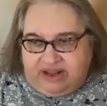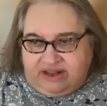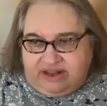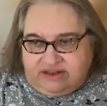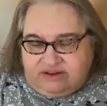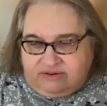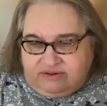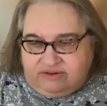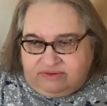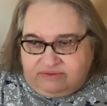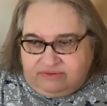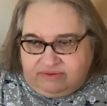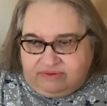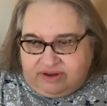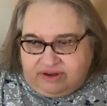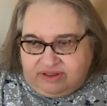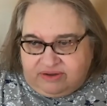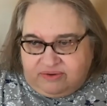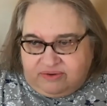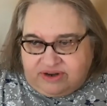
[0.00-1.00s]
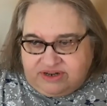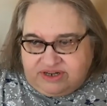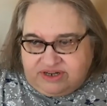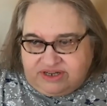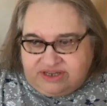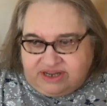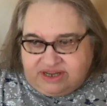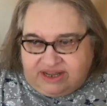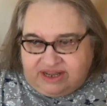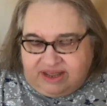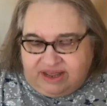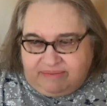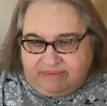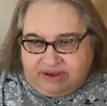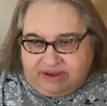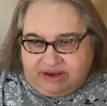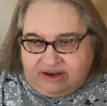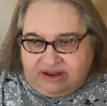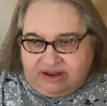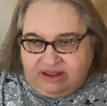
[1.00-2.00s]
answer one of the questions that came
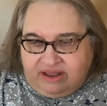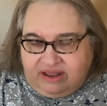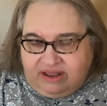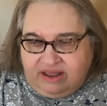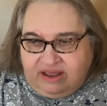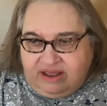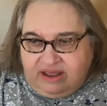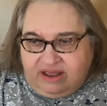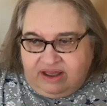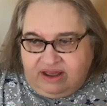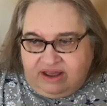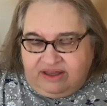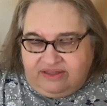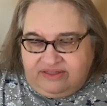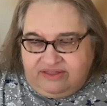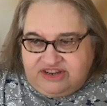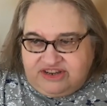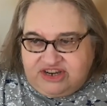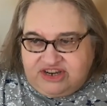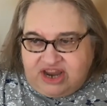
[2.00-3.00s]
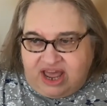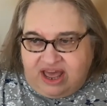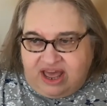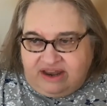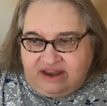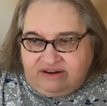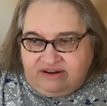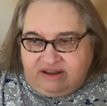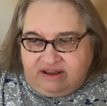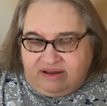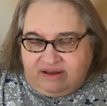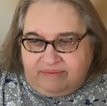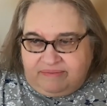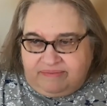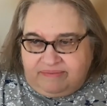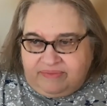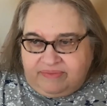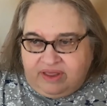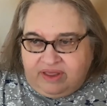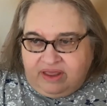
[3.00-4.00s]
in. Sure. On the chat,
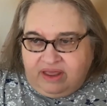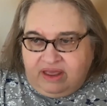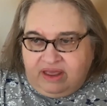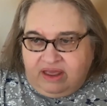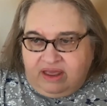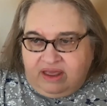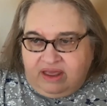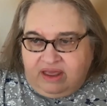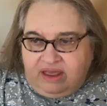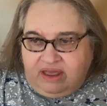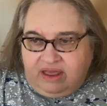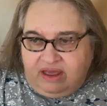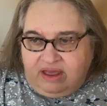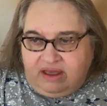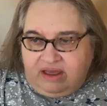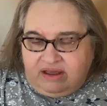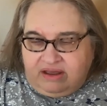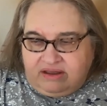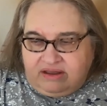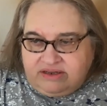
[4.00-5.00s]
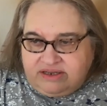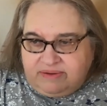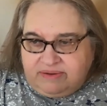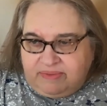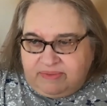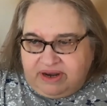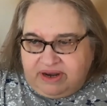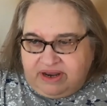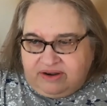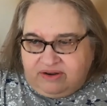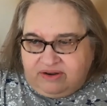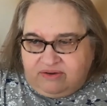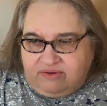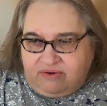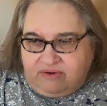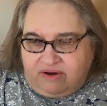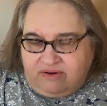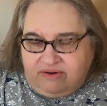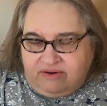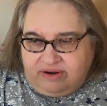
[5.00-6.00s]
um, uh, someone had
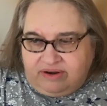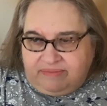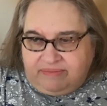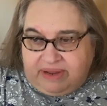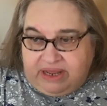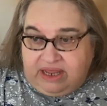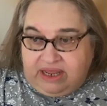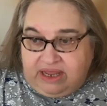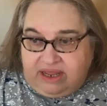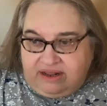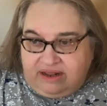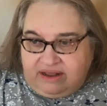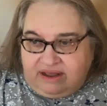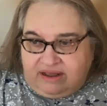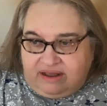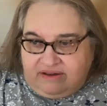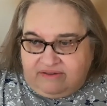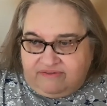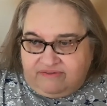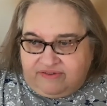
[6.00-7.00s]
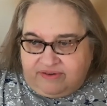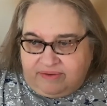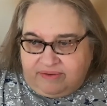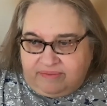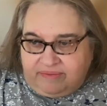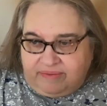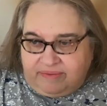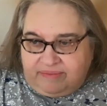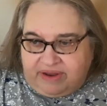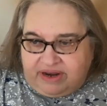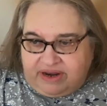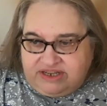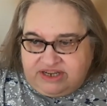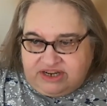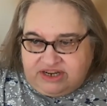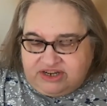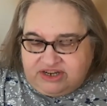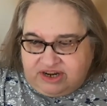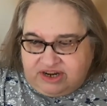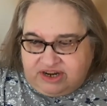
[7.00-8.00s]
quoted me uh, from a
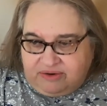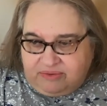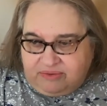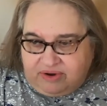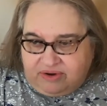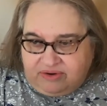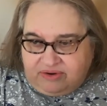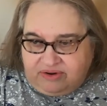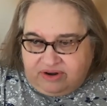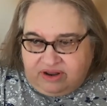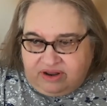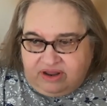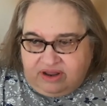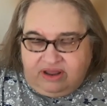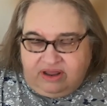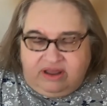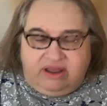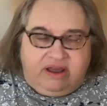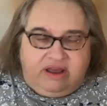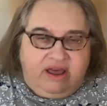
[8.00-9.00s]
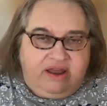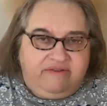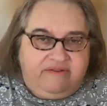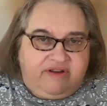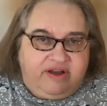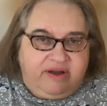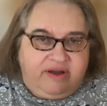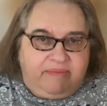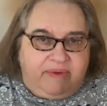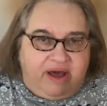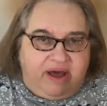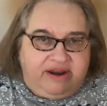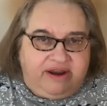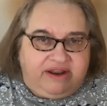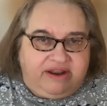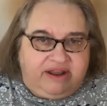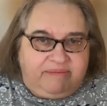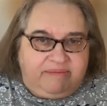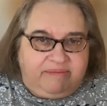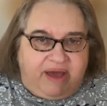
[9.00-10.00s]
meditation I wrote, kind of
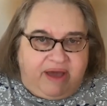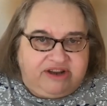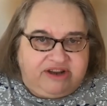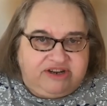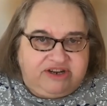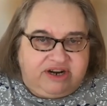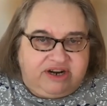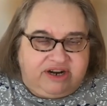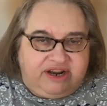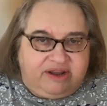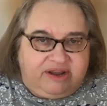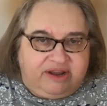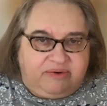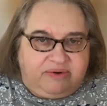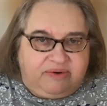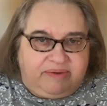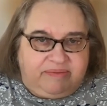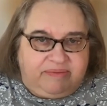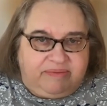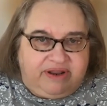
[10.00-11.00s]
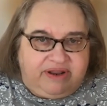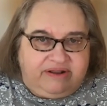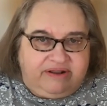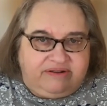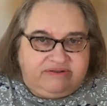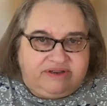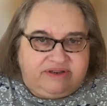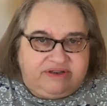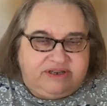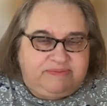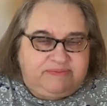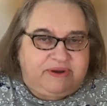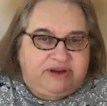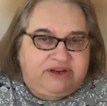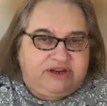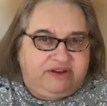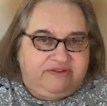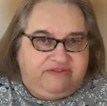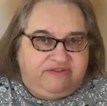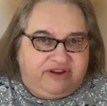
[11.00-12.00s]
combining compassion and equanimity. It's
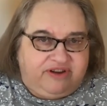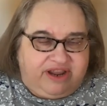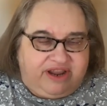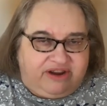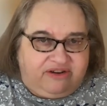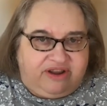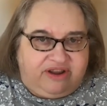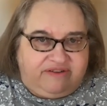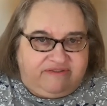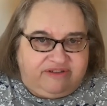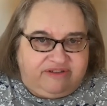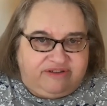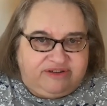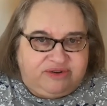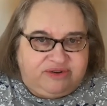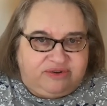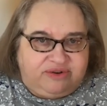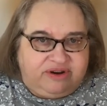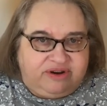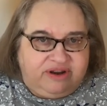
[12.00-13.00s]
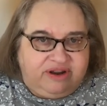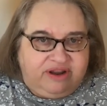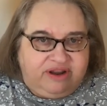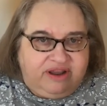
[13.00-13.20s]
especially for caregivers or